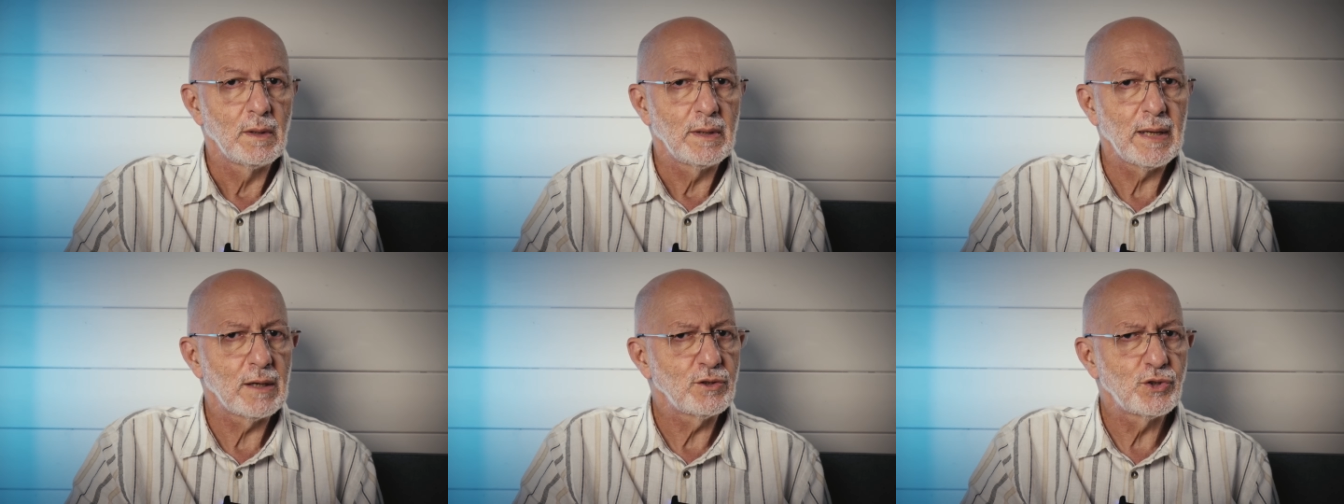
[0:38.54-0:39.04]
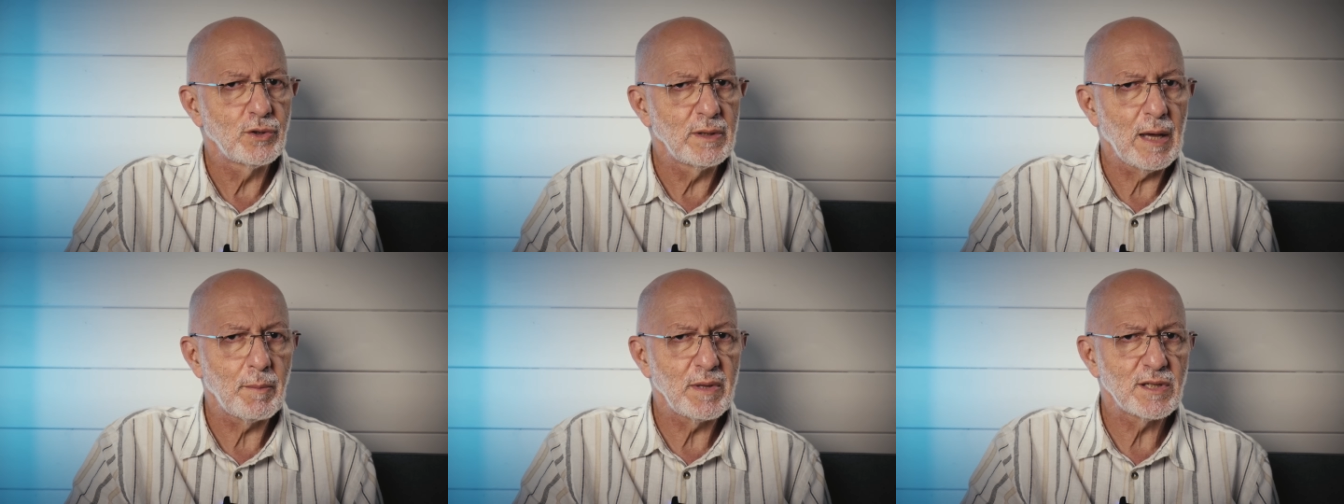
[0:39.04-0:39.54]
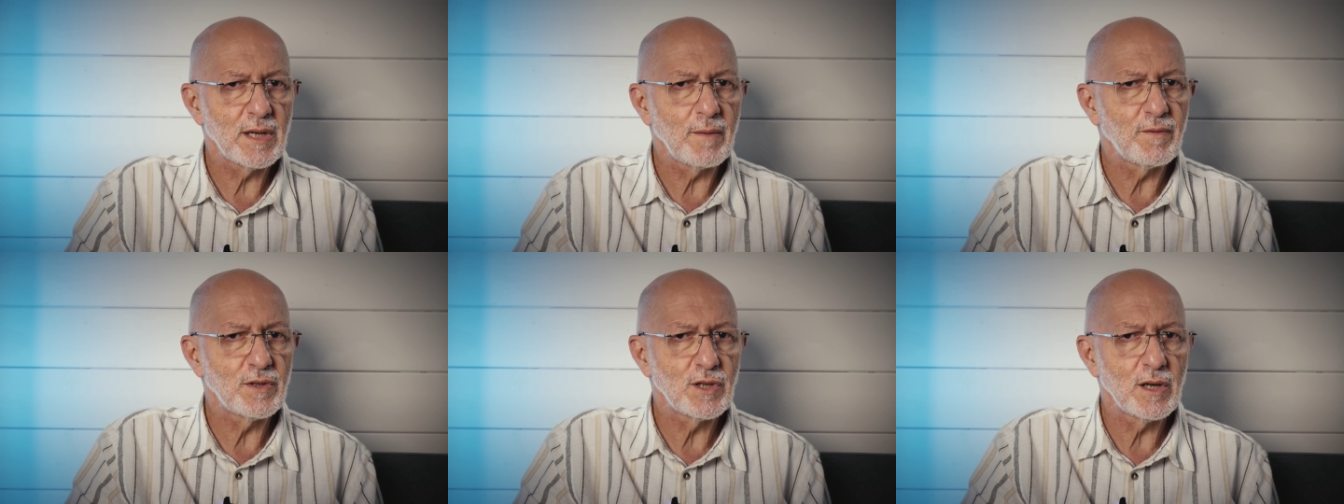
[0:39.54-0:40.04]
Now, shouldn't that be the same
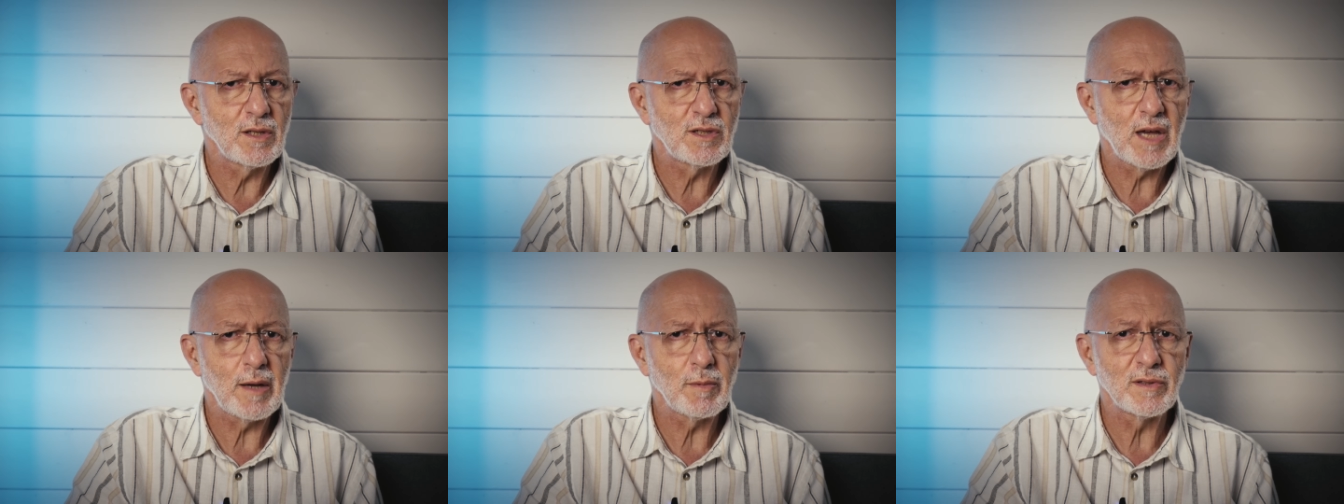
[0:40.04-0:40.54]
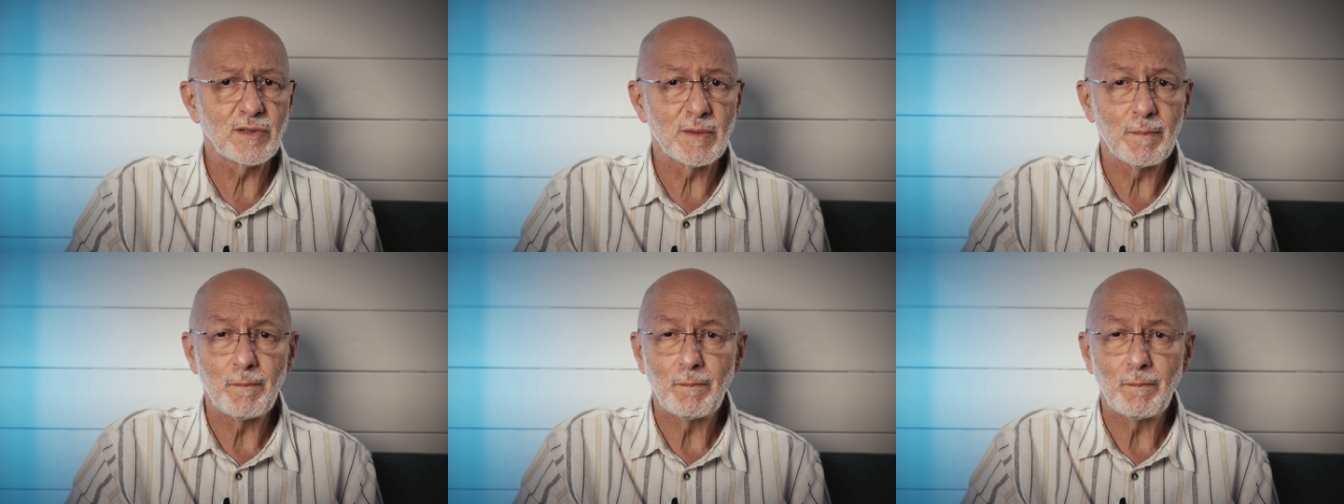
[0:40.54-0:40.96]
for turntables?